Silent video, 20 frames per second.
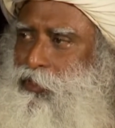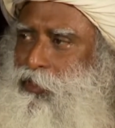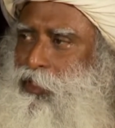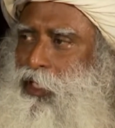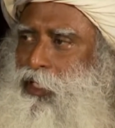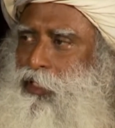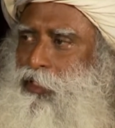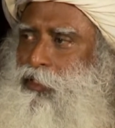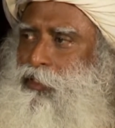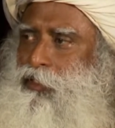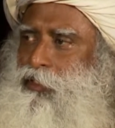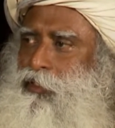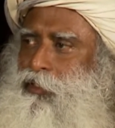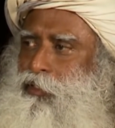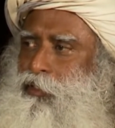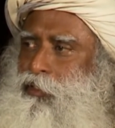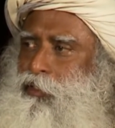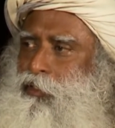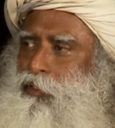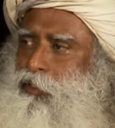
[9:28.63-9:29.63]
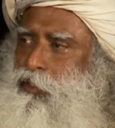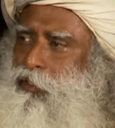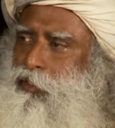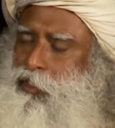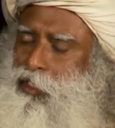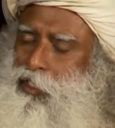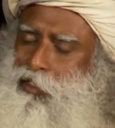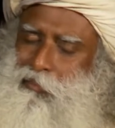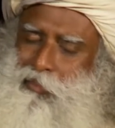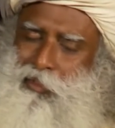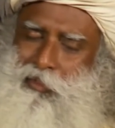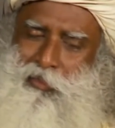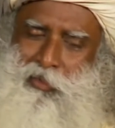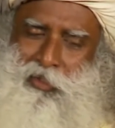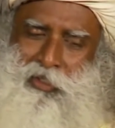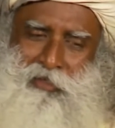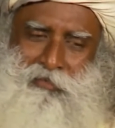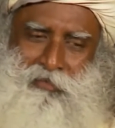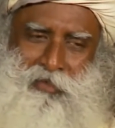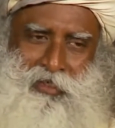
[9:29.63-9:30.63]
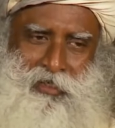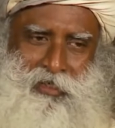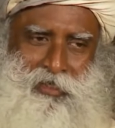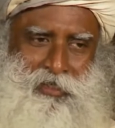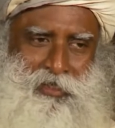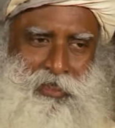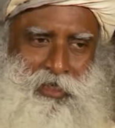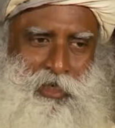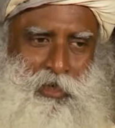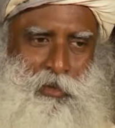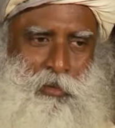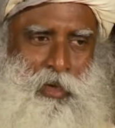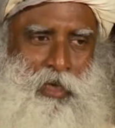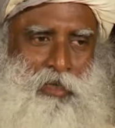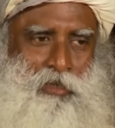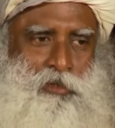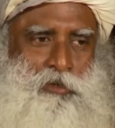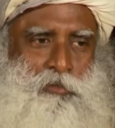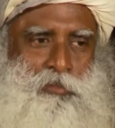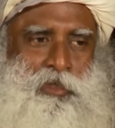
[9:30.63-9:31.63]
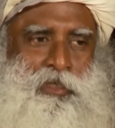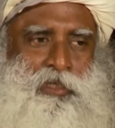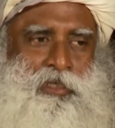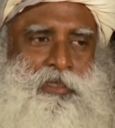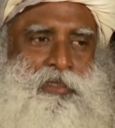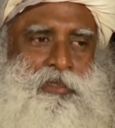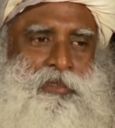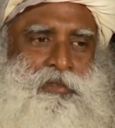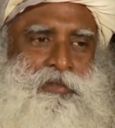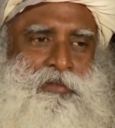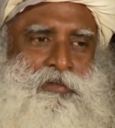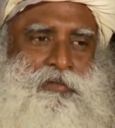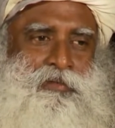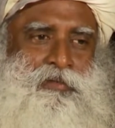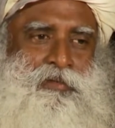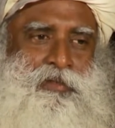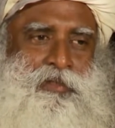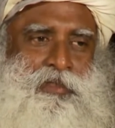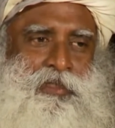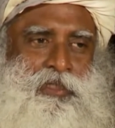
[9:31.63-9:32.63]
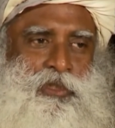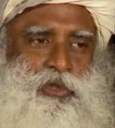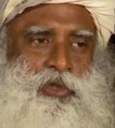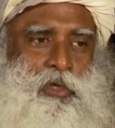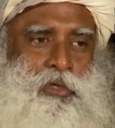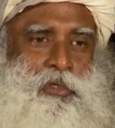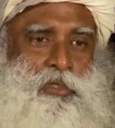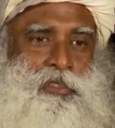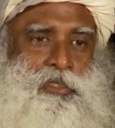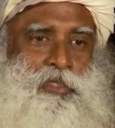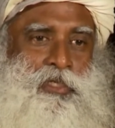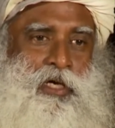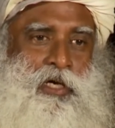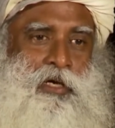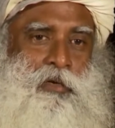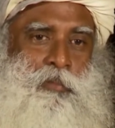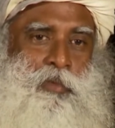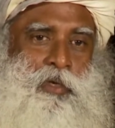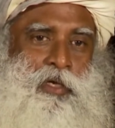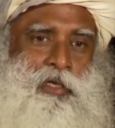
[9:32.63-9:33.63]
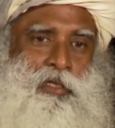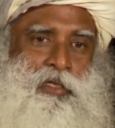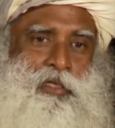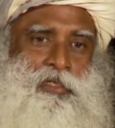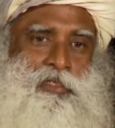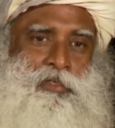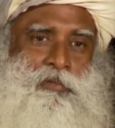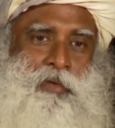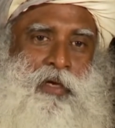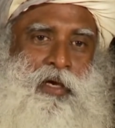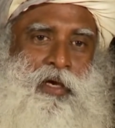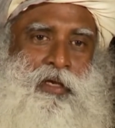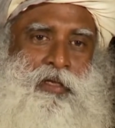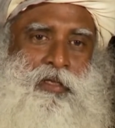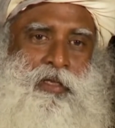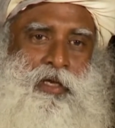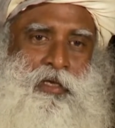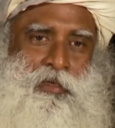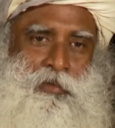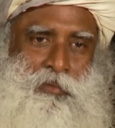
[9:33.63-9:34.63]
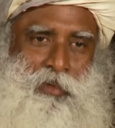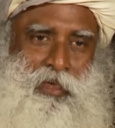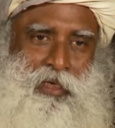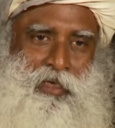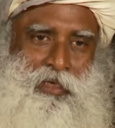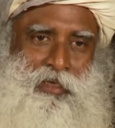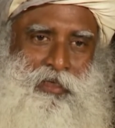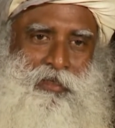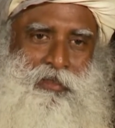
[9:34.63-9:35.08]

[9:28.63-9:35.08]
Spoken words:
that it can be whatever it is required to be. It is not stuck being this way or that way.